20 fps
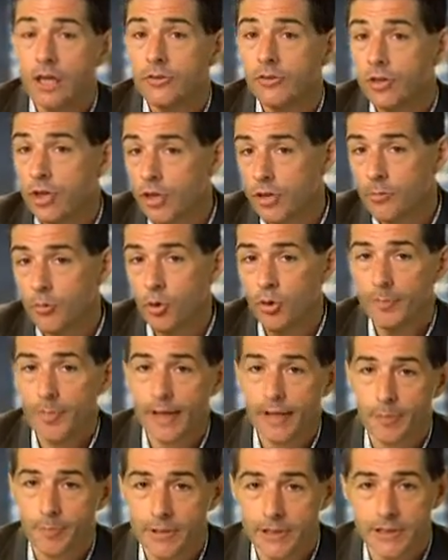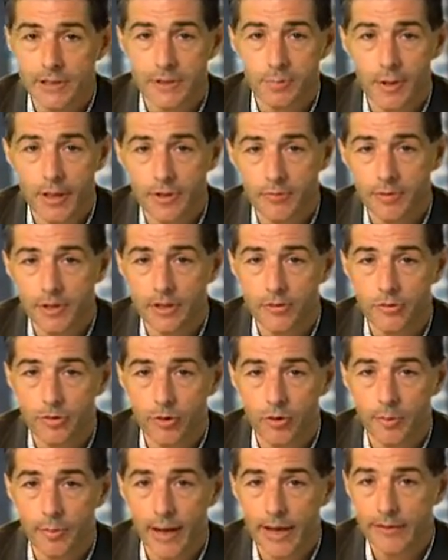To learn more about the business benefits
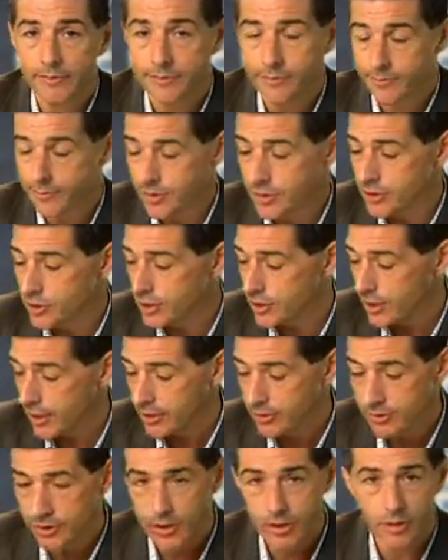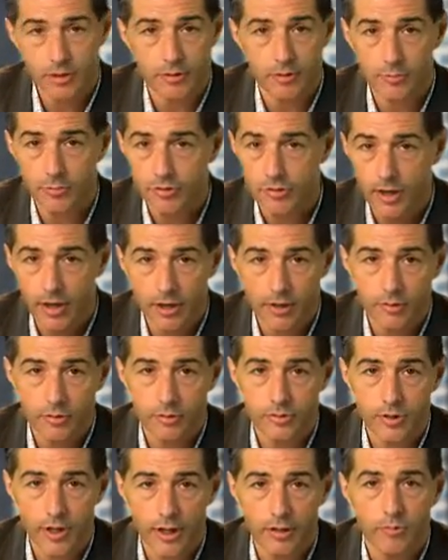or about DigiData
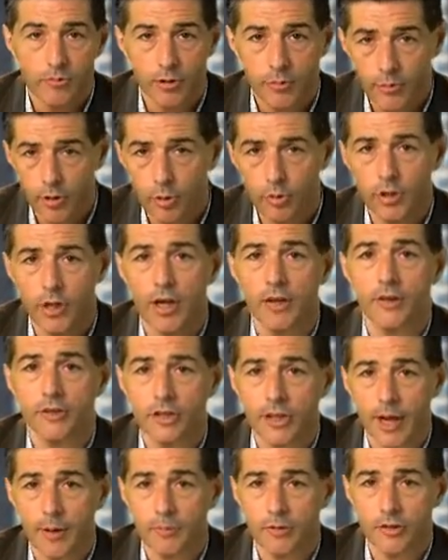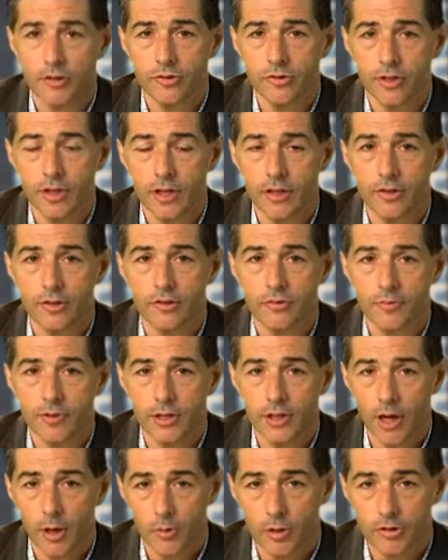themselves, then review the other chapters in this
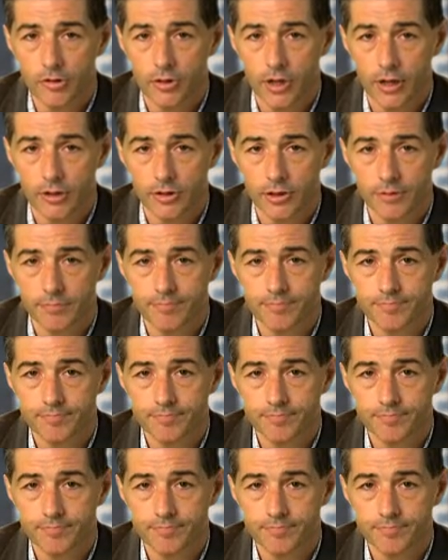video introduction.